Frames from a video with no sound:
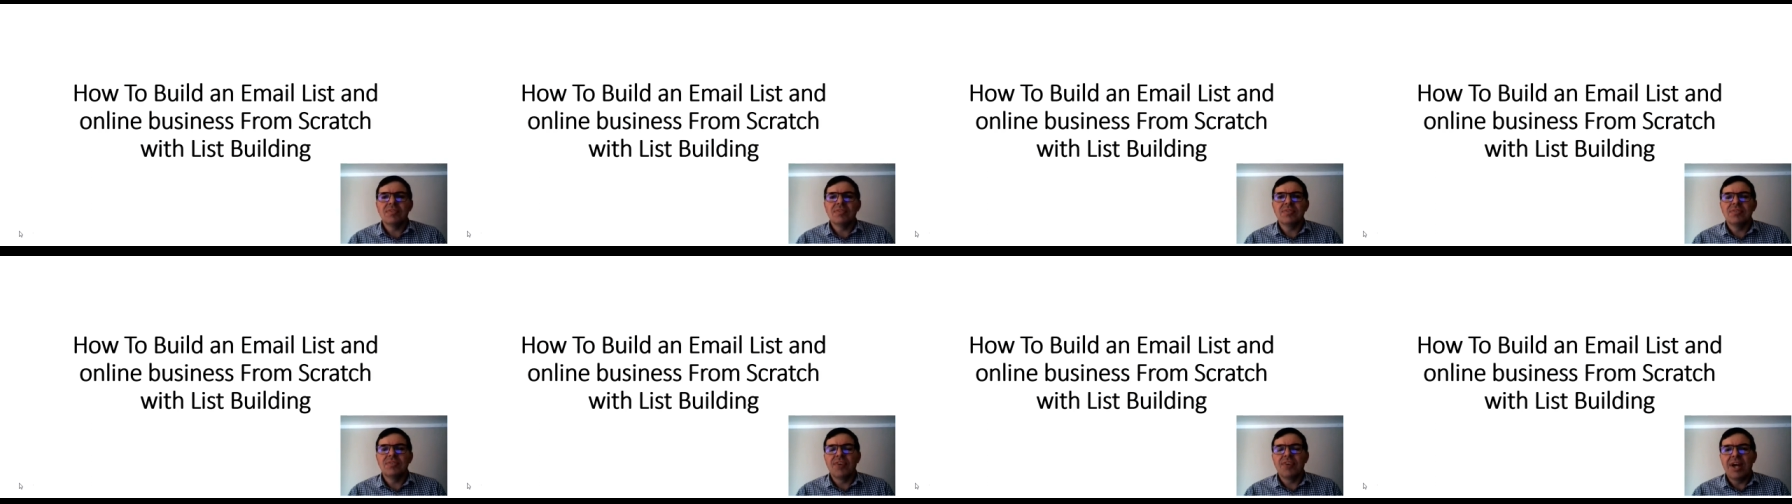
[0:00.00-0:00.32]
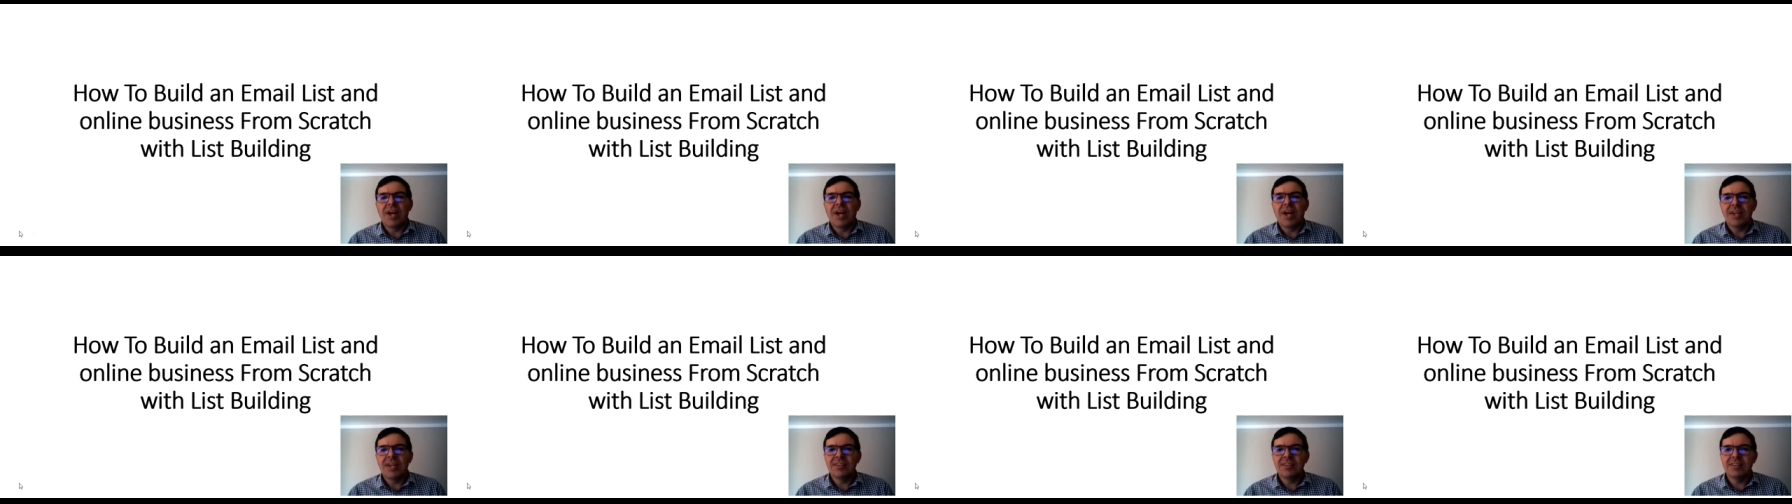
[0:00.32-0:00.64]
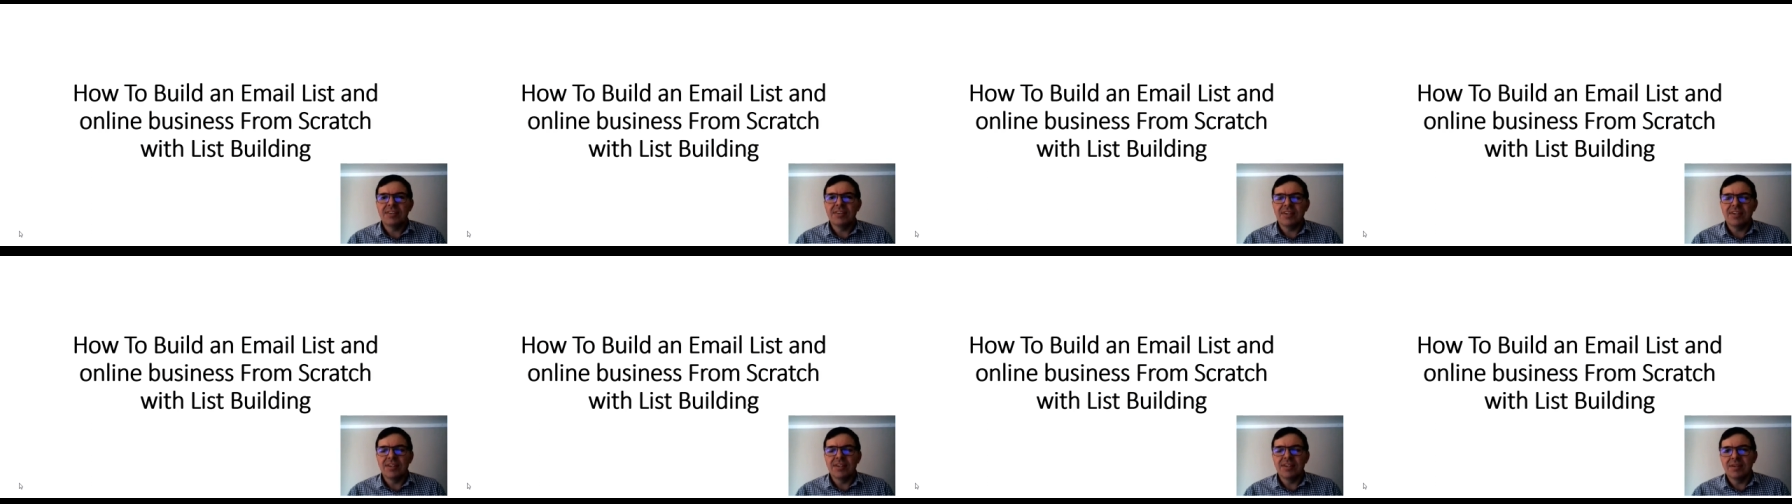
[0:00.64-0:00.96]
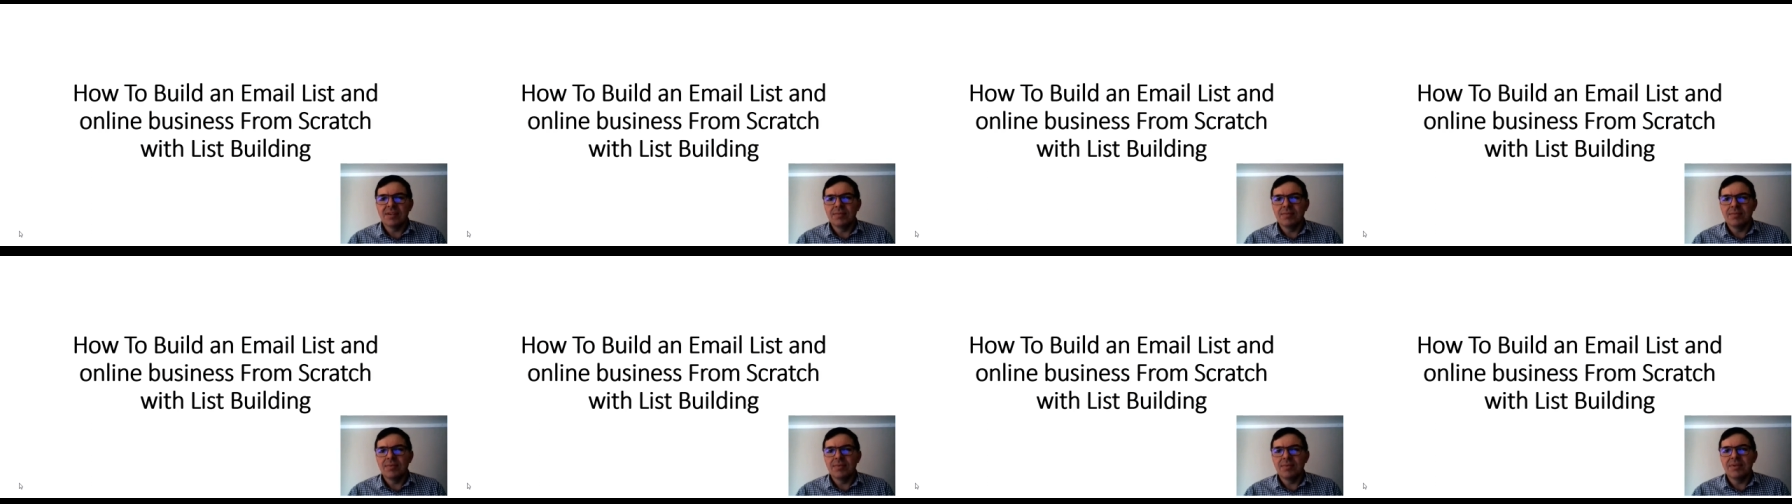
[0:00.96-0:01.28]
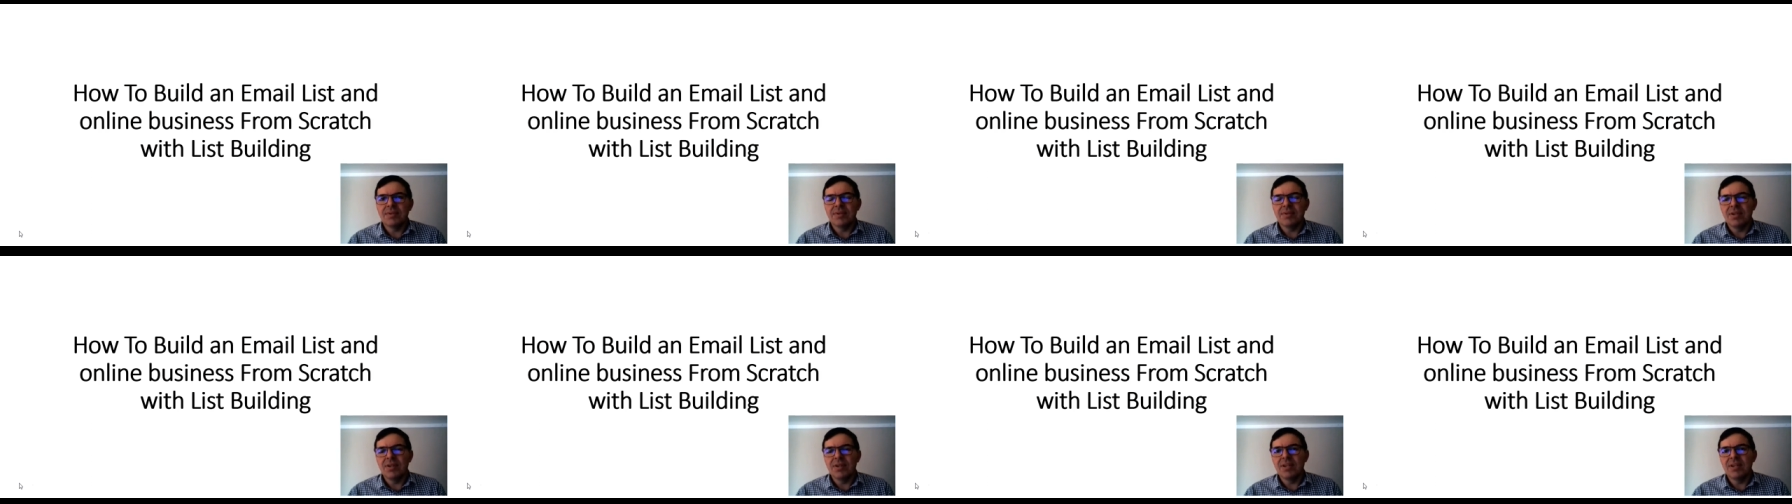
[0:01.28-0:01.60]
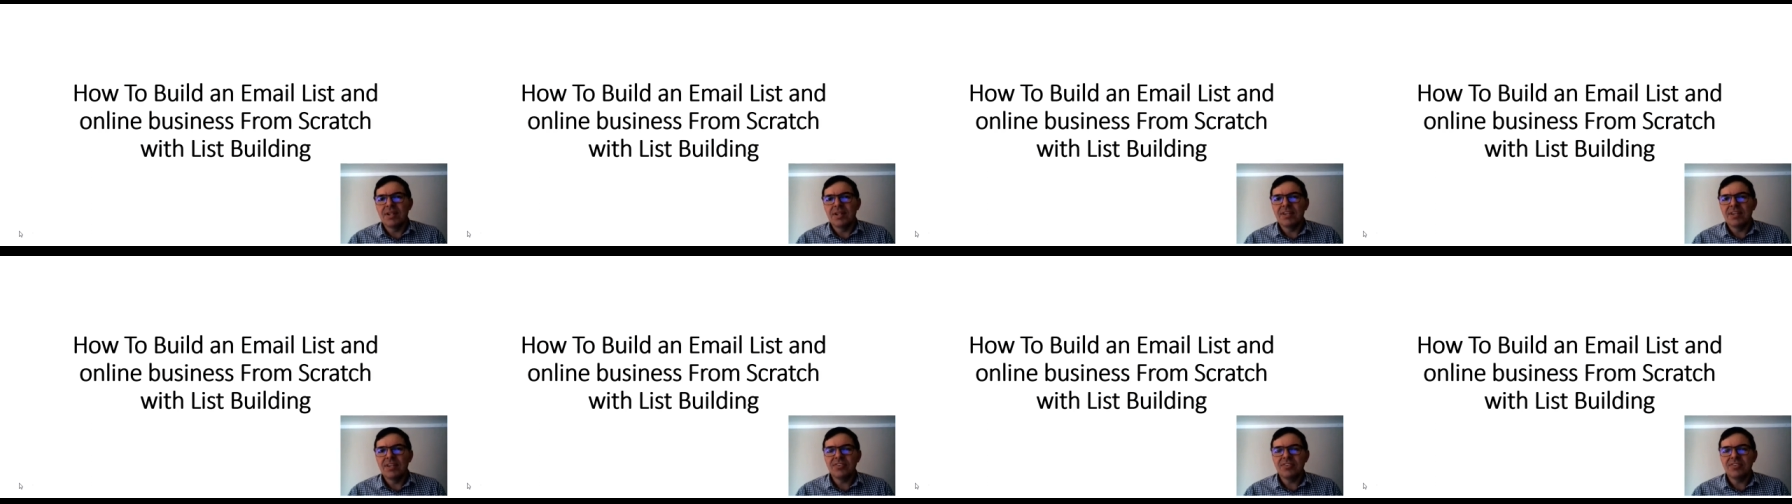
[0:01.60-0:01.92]
create a, uh, a,
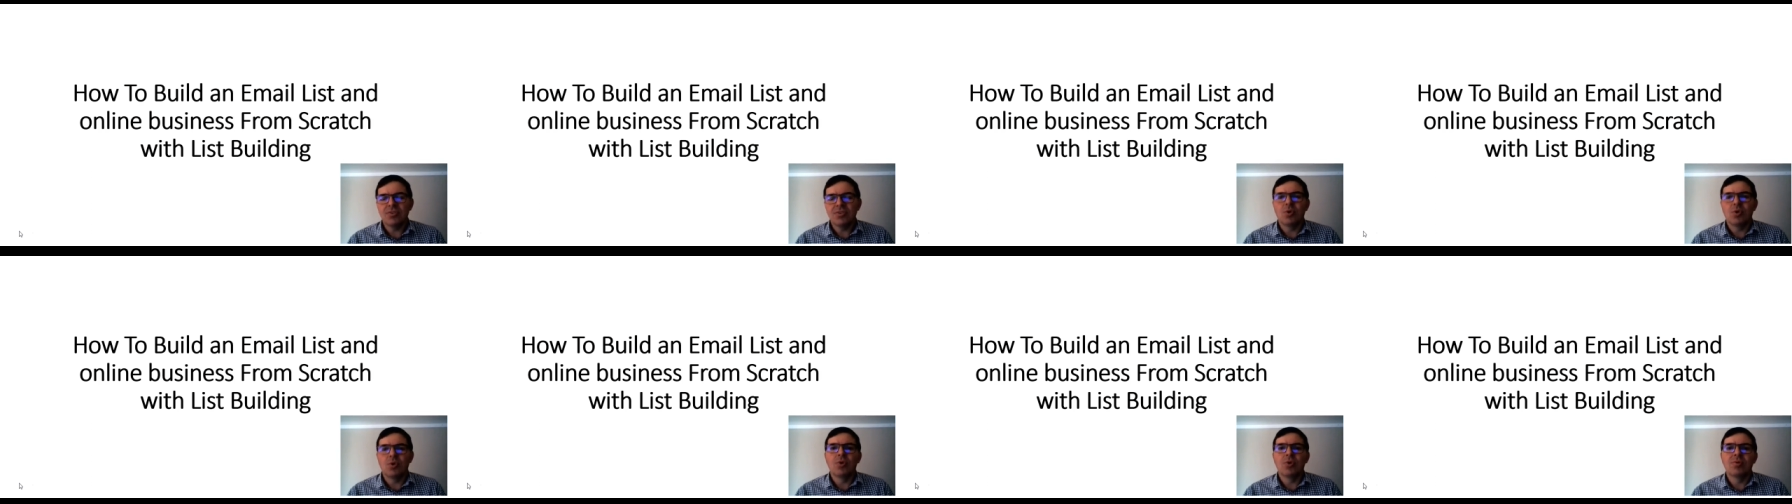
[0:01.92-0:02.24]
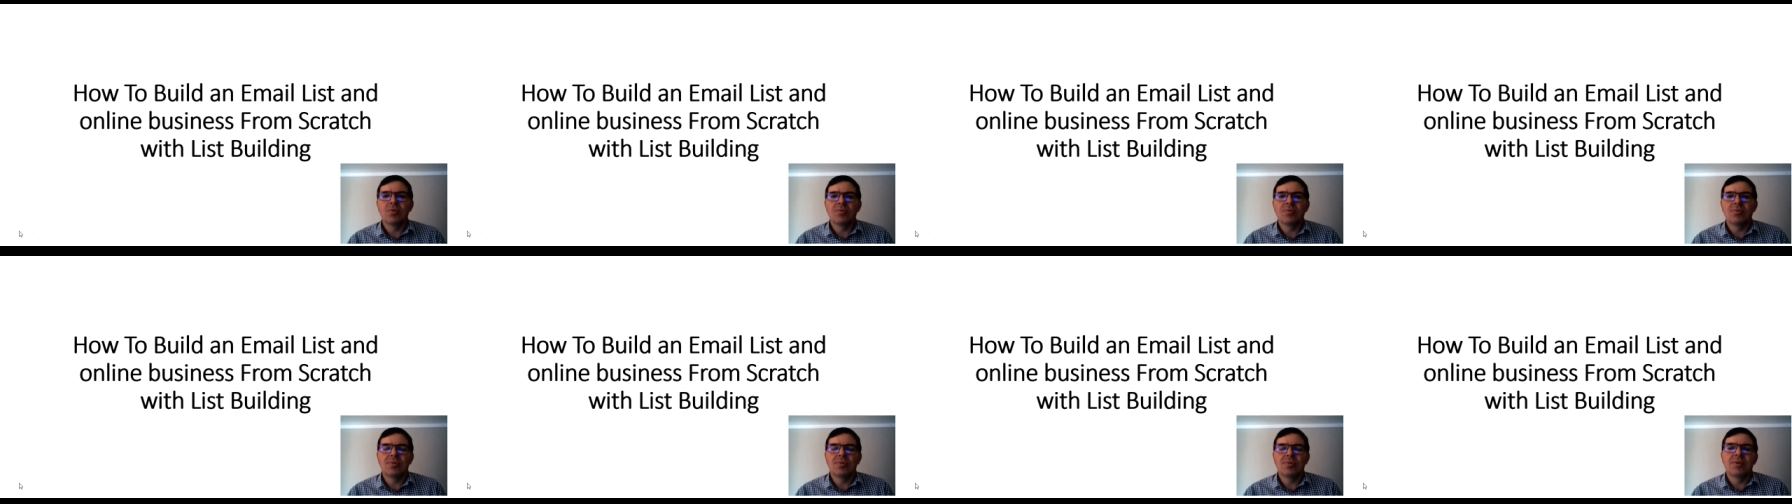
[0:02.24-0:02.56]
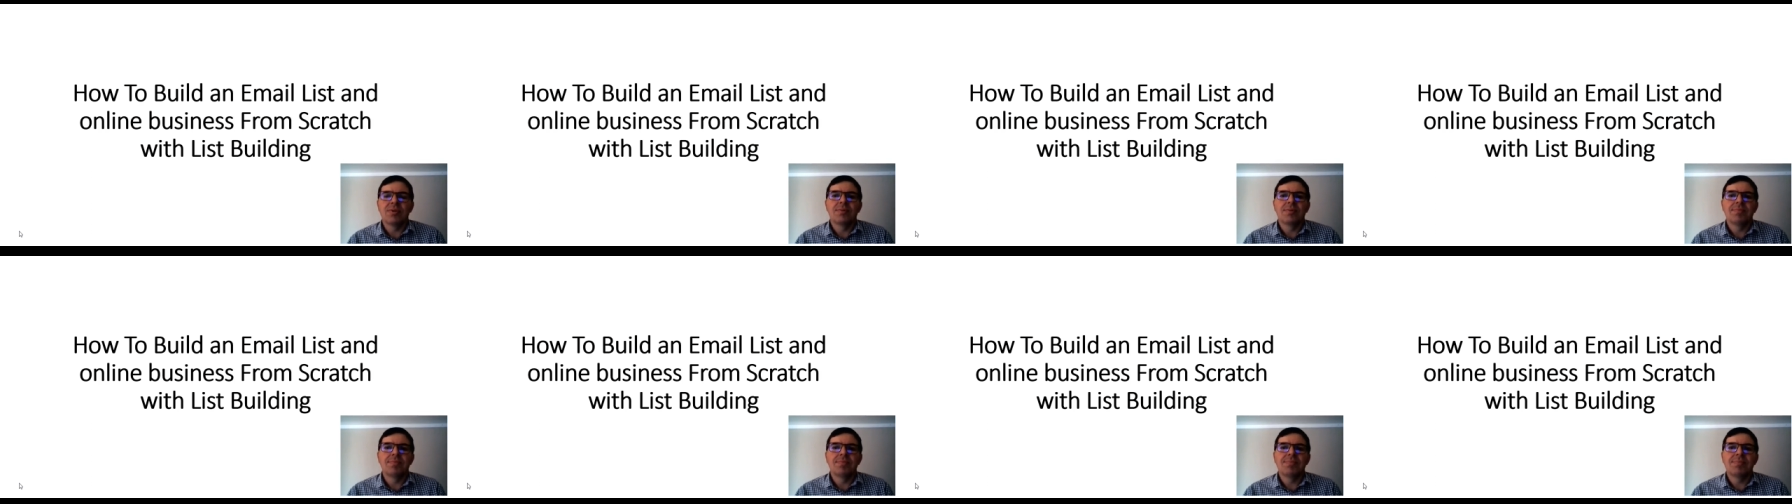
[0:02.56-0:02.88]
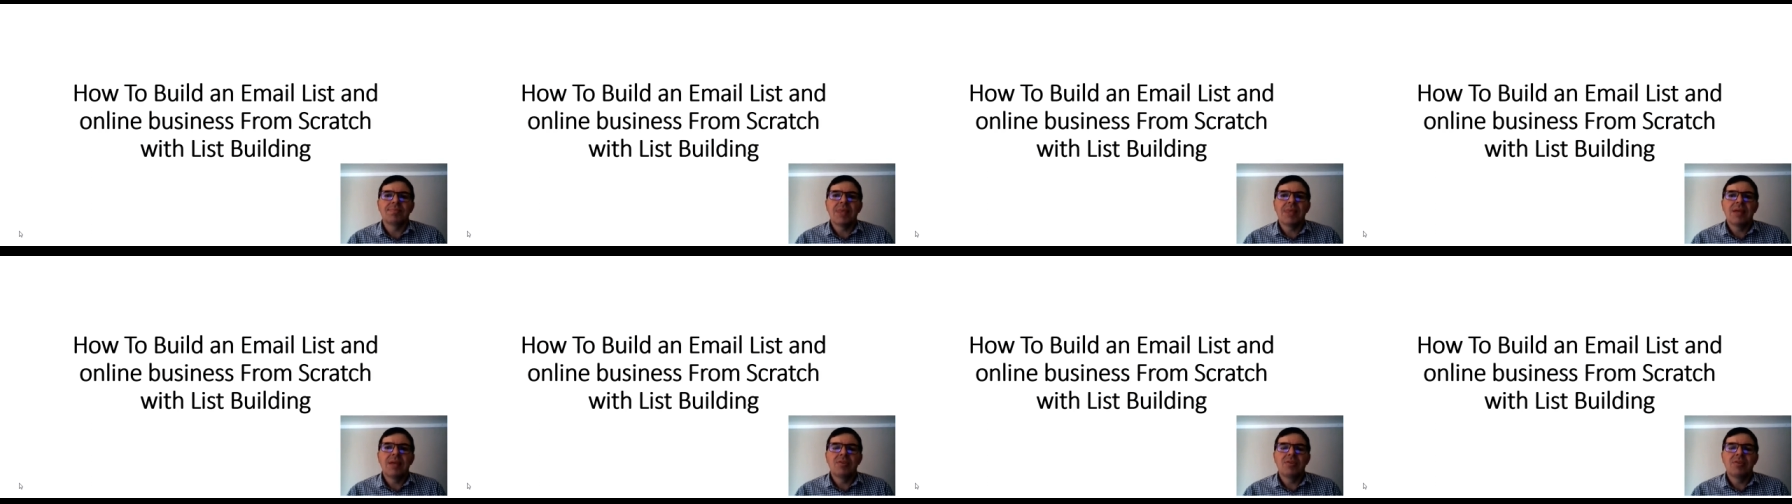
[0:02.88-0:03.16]
list or um,